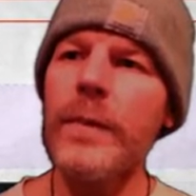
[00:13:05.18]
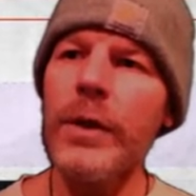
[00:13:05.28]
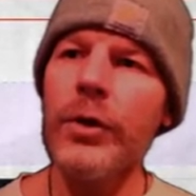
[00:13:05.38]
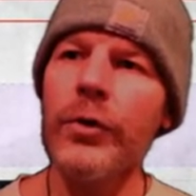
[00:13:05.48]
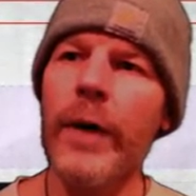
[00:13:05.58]

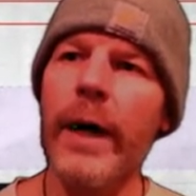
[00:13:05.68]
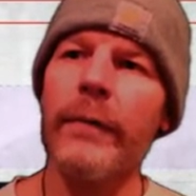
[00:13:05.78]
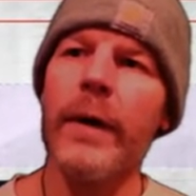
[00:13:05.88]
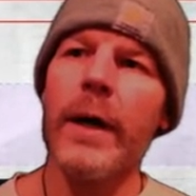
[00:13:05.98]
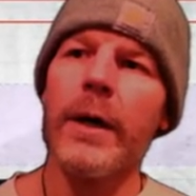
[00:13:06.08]
You
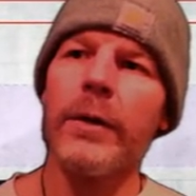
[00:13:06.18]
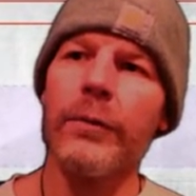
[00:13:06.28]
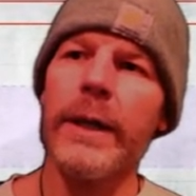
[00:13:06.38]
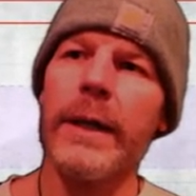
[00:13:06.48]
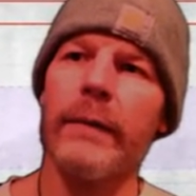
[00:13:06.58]
have
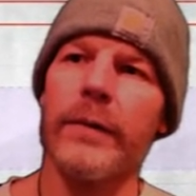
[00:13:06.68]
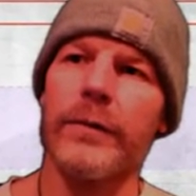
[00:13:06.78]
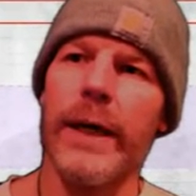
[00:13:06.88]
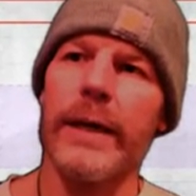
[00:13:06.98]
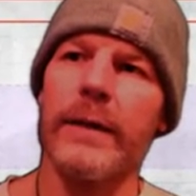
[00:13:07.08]
three levels,
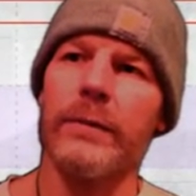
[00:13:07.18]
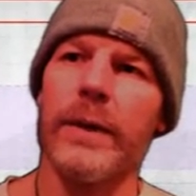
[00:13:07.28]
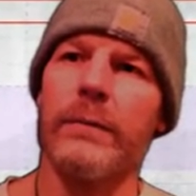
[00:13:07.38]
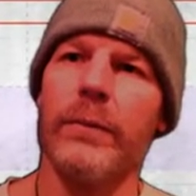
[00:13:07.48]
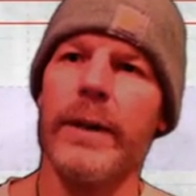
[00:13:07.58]
right?
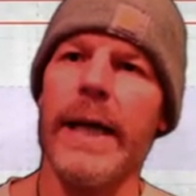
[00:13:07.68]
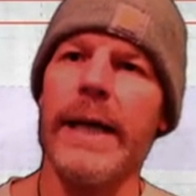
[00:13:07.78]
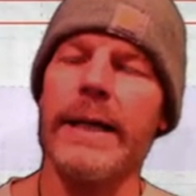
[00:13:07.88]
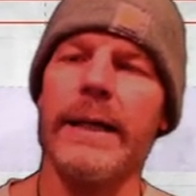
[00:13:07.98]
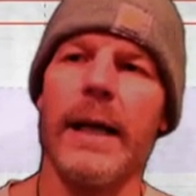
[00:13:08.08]
With
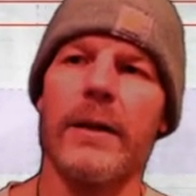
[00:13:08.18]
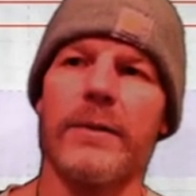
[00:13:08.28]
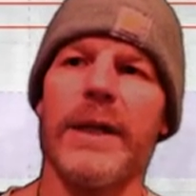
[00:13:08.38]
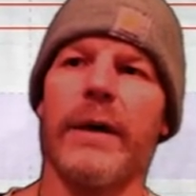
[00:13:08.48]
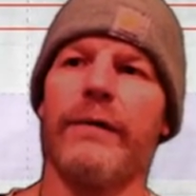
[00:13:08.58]
$18
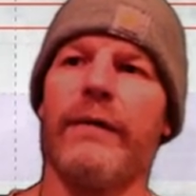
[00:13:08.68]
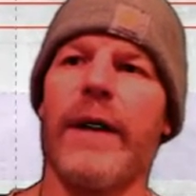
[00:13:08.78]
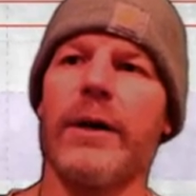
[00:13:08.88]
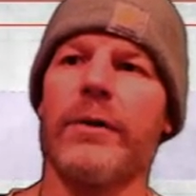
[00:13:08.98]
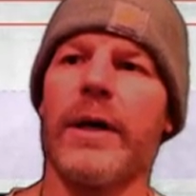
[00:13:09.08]
being our
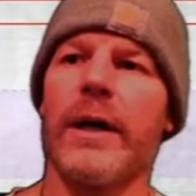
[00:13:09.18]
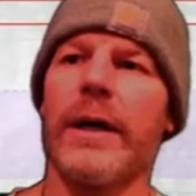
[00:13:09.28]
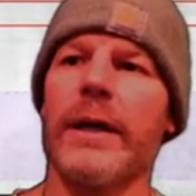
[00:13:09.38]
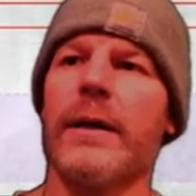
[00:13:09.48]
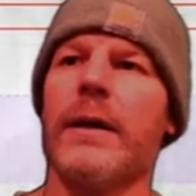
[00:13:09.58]
final
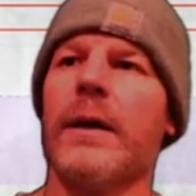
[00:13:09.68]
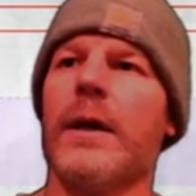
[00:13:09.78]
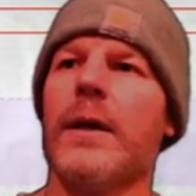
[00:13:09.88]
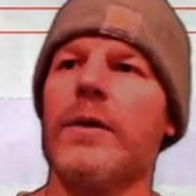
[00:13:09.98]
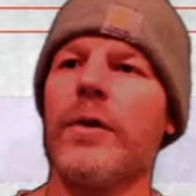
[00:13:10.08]
target.
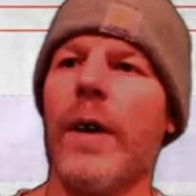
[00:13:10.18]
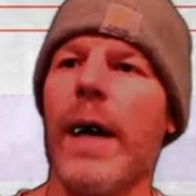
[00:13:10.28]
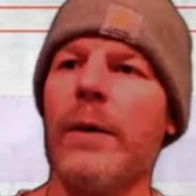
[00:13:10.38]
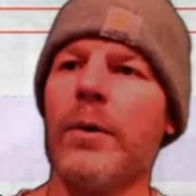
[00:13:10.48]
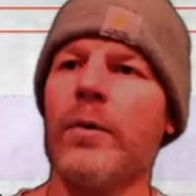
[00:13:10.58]
So
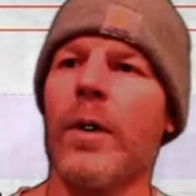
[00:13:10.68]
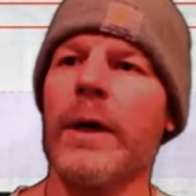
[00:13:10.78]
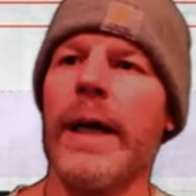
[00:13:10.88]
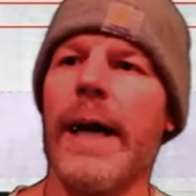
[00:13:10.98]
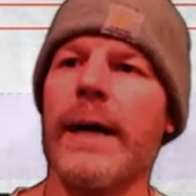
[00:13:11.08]
I would
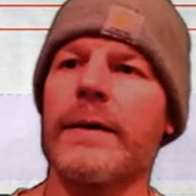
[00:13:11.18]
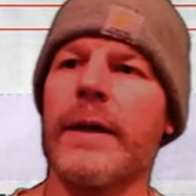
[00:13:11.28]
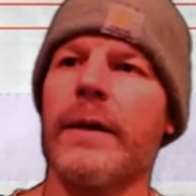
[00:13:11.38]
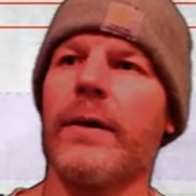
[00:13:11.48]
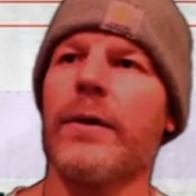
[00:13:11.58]
want to
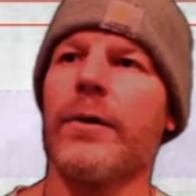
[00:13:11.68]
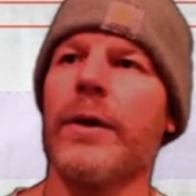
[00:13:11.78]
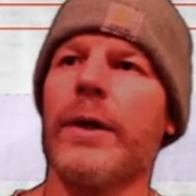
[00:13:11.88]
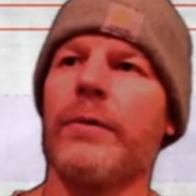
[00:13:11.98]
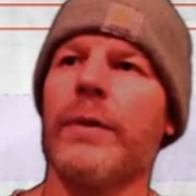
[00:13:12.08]
exit
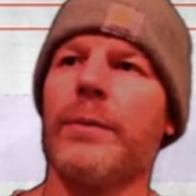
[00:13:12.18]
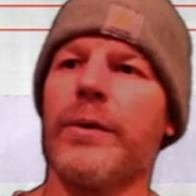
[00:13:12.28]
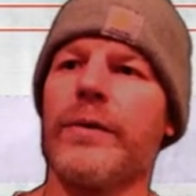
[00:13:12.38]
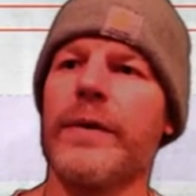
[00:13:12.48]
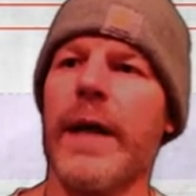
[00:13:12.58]

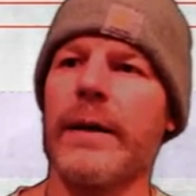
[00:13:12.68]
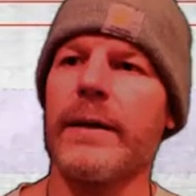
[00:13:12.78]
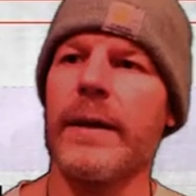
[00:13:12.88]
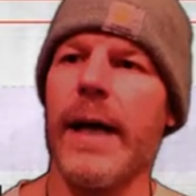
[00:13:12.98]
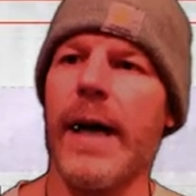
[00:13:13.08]

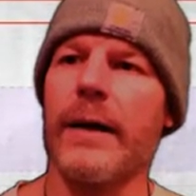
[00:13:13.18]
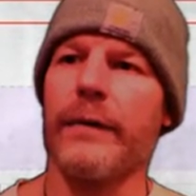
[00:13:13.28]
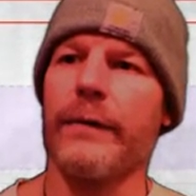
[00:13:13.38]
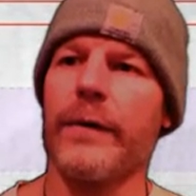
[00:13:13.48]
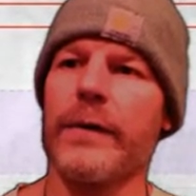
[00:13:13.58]
33% at our
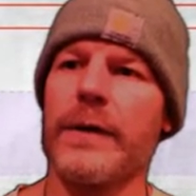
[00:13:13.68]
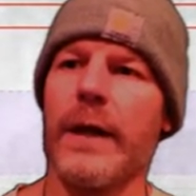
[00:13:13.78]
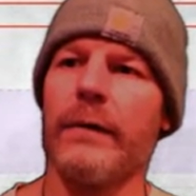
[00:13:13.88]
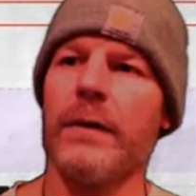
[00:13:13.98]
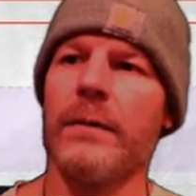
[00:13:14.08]
first
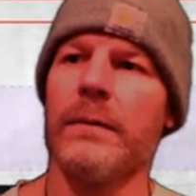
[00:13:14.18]
level.